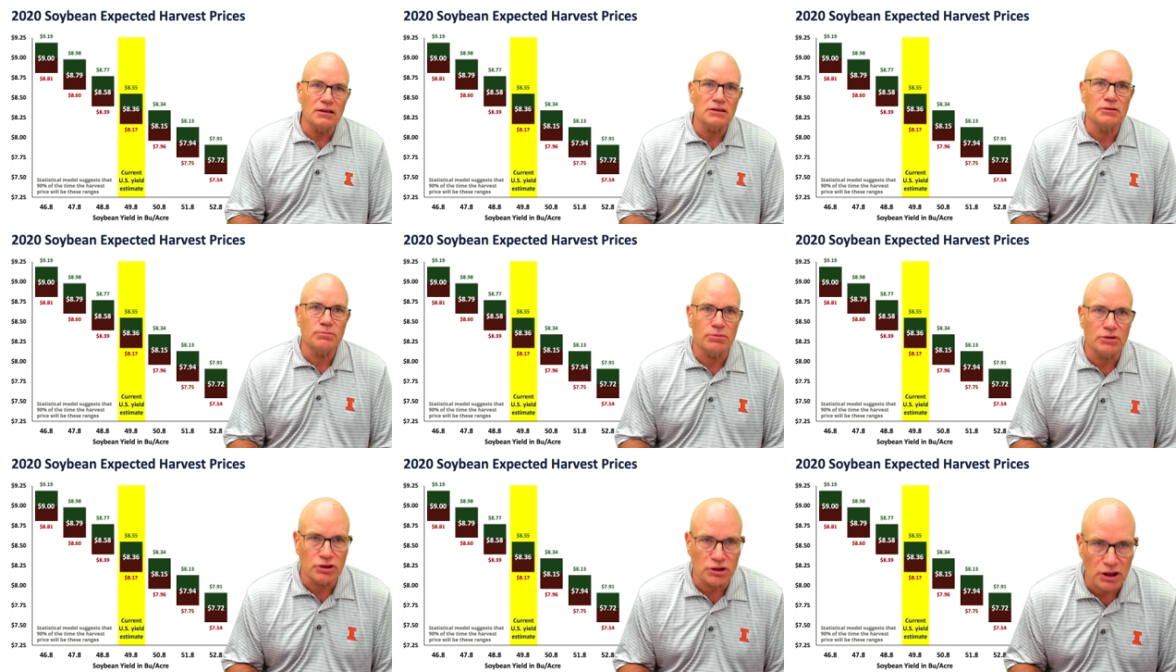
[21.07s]

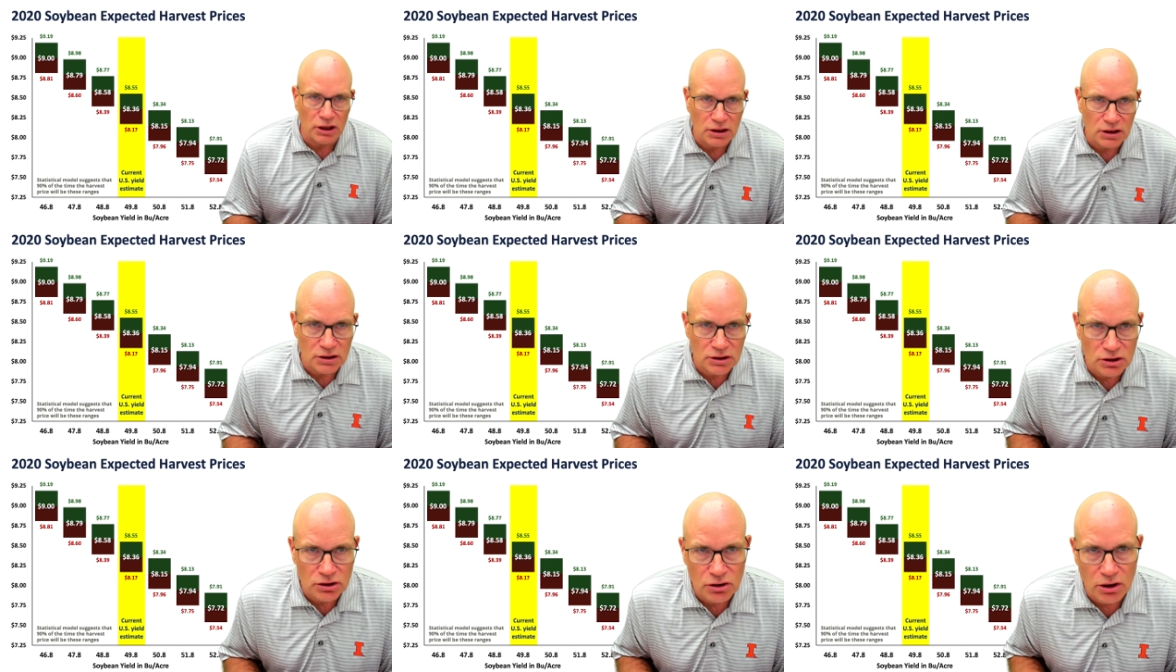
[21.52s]
is
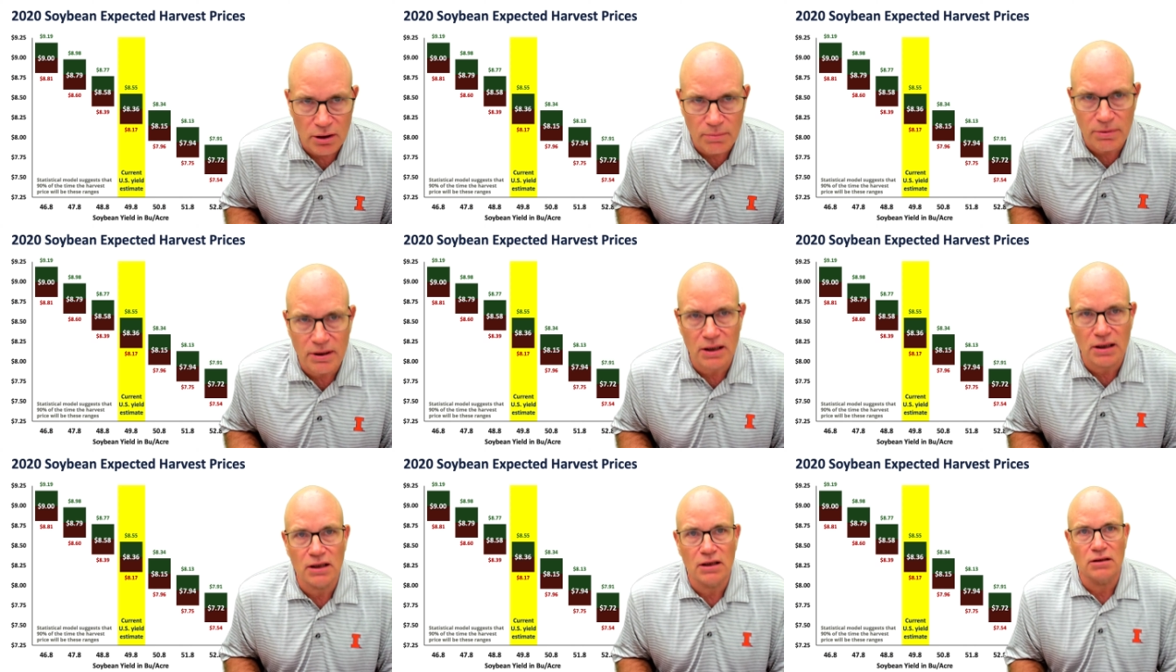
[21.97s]
projecting
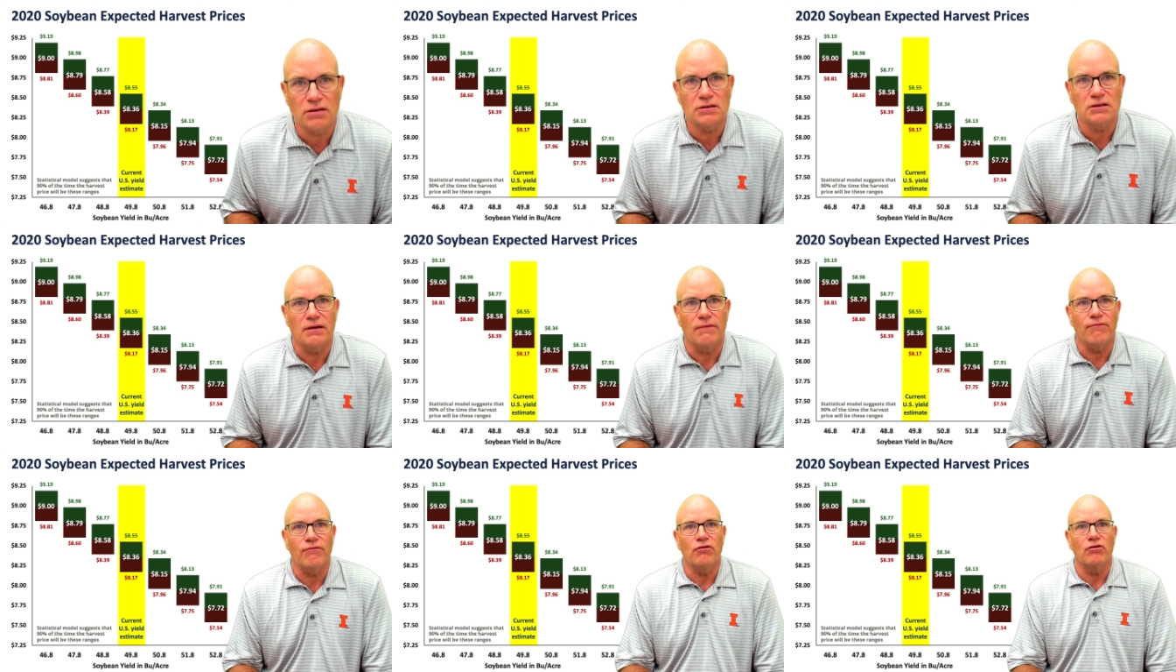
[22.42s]
soybean
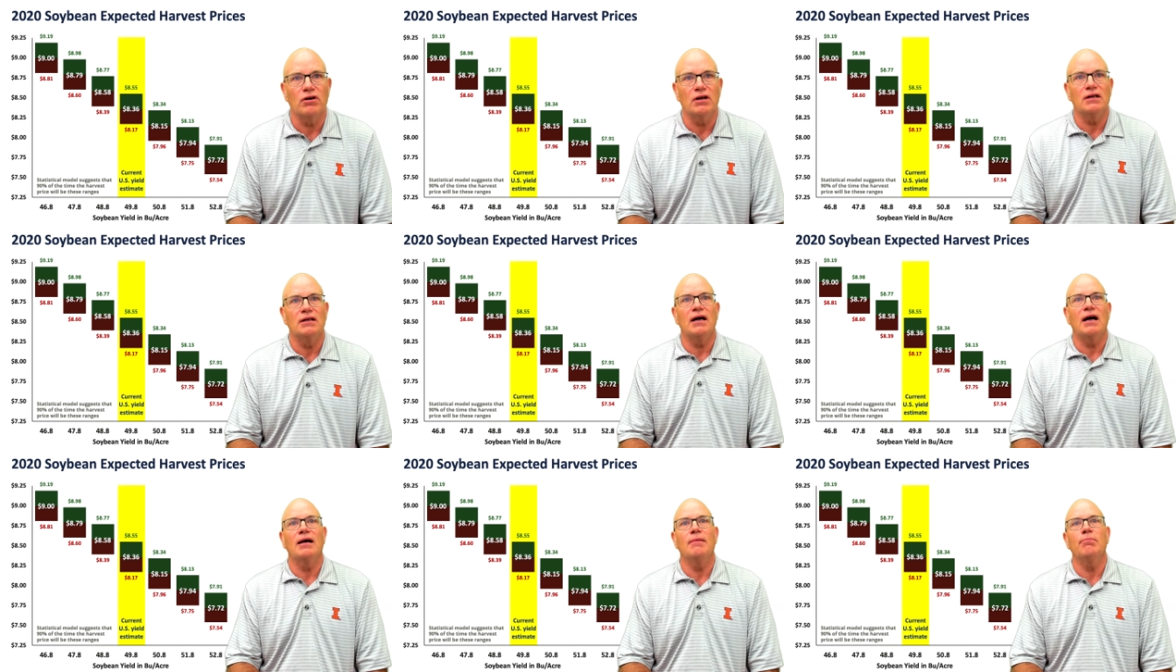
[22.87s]
yields at
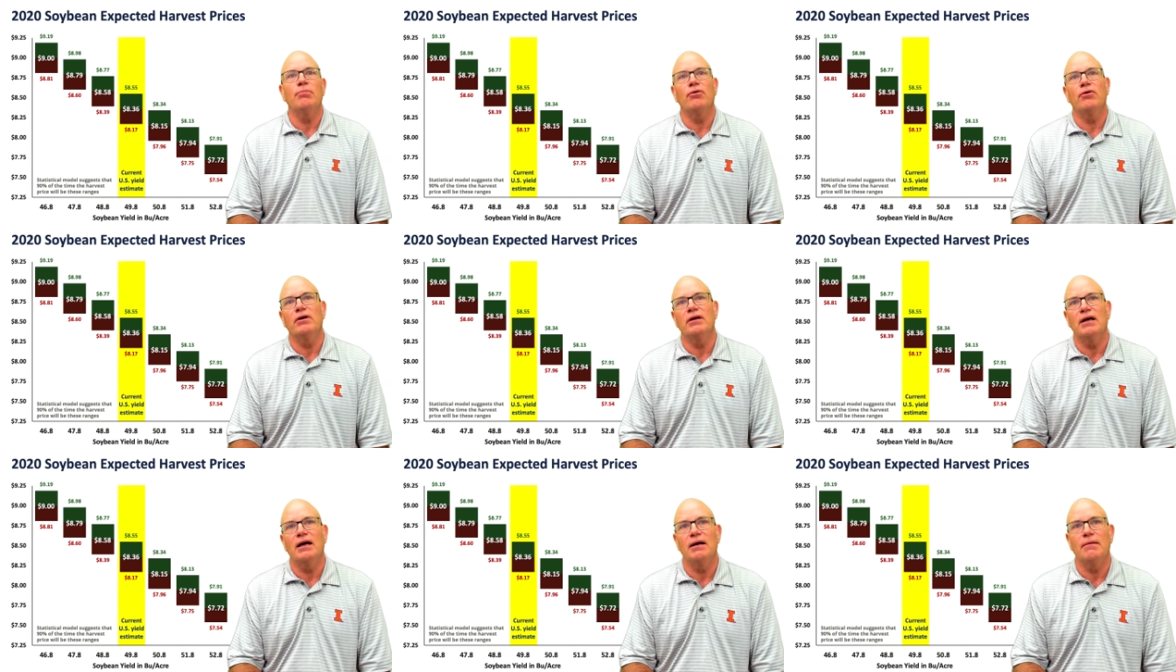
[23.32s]
forty-nine
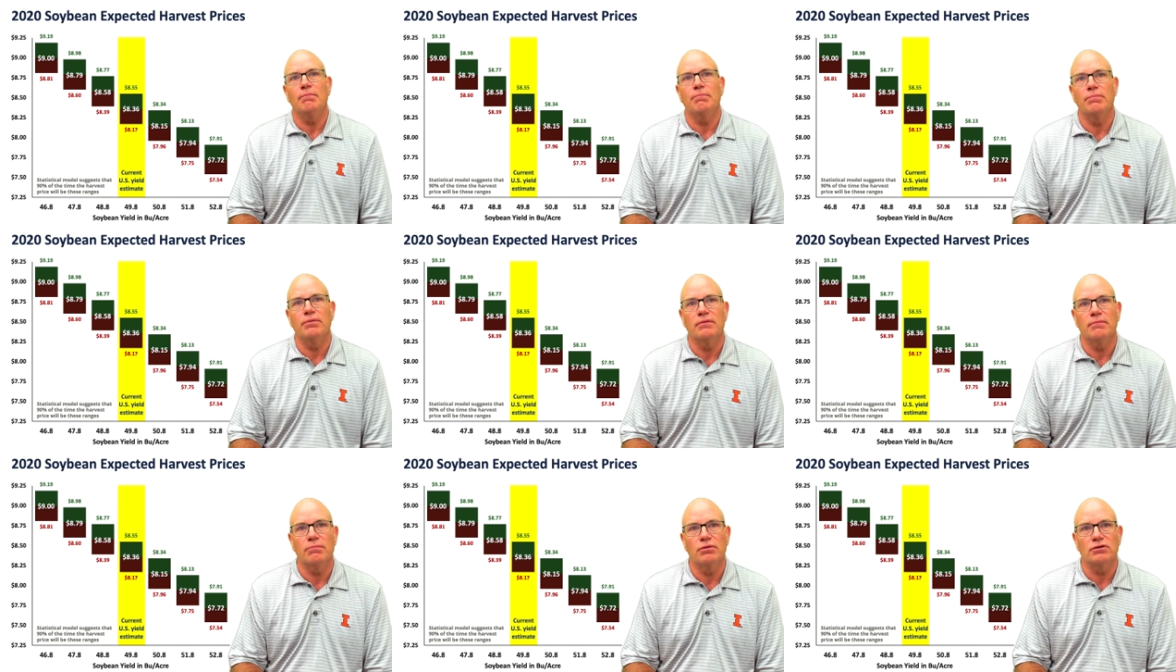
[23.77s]
point eight
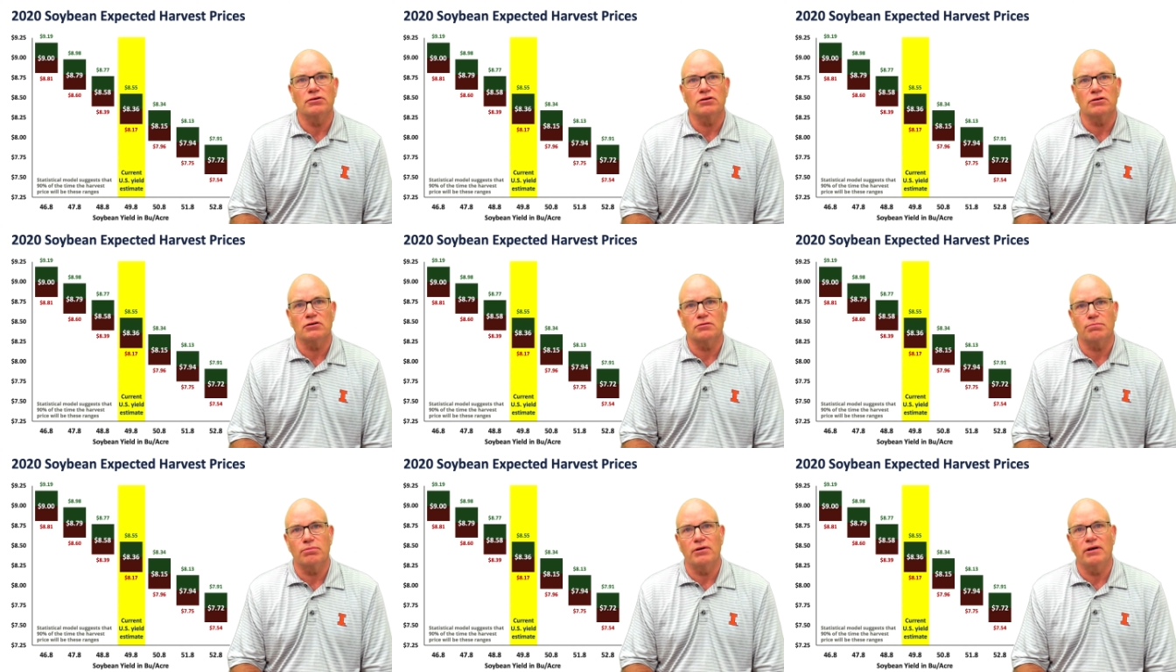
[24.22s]

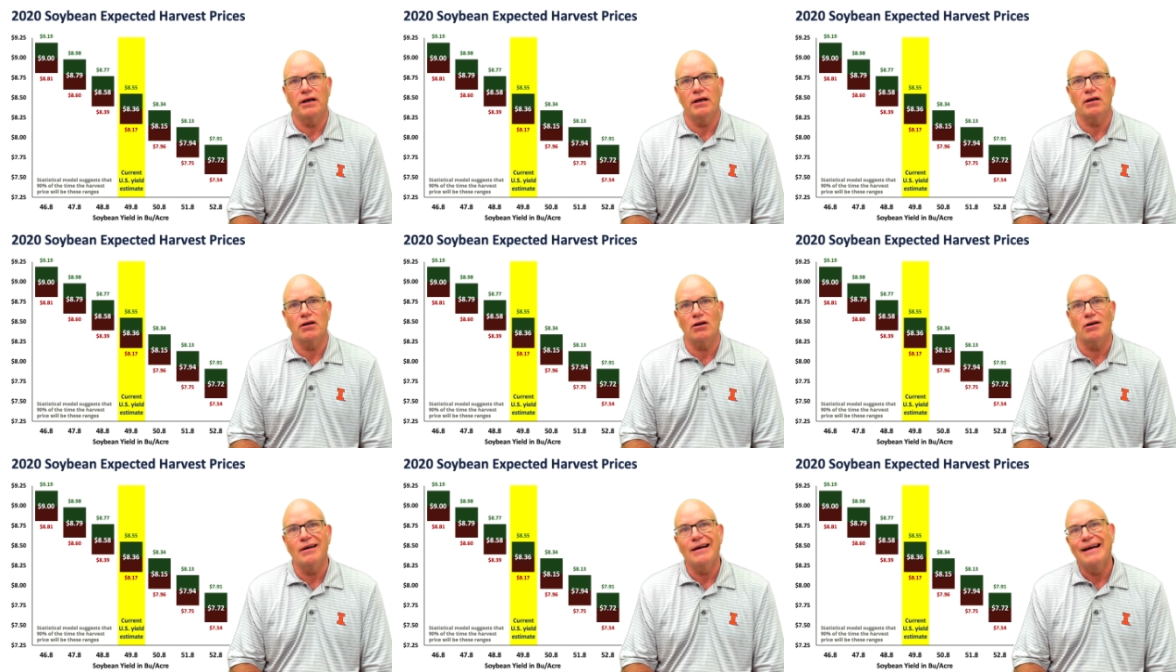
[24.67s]
bushels per
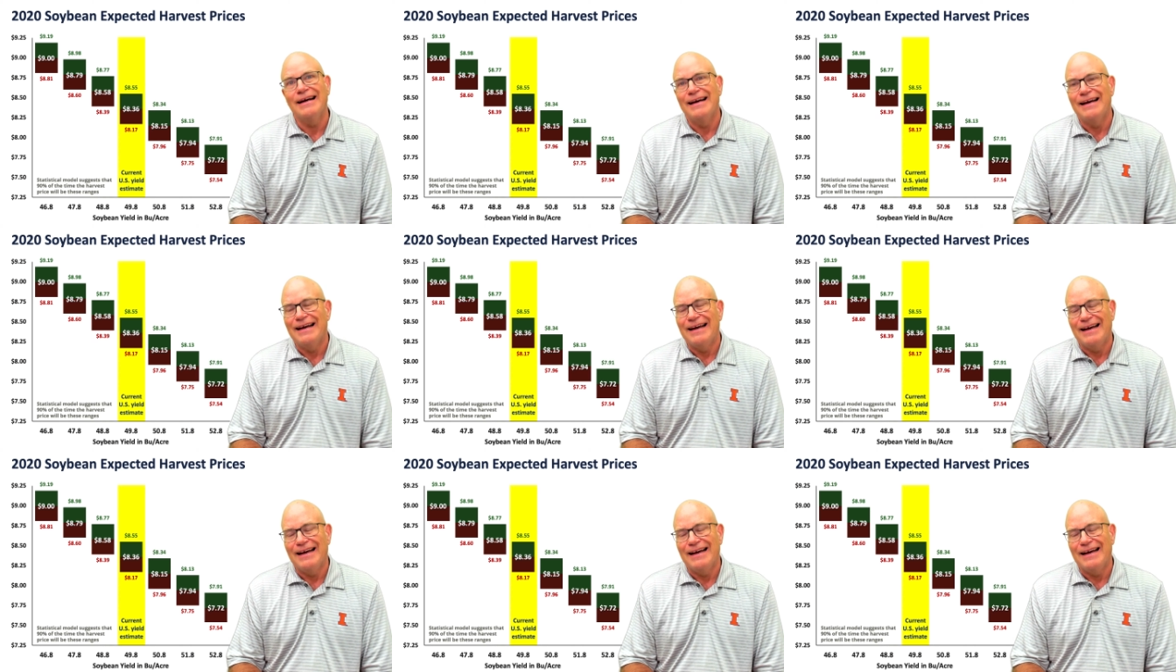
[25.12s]
acre,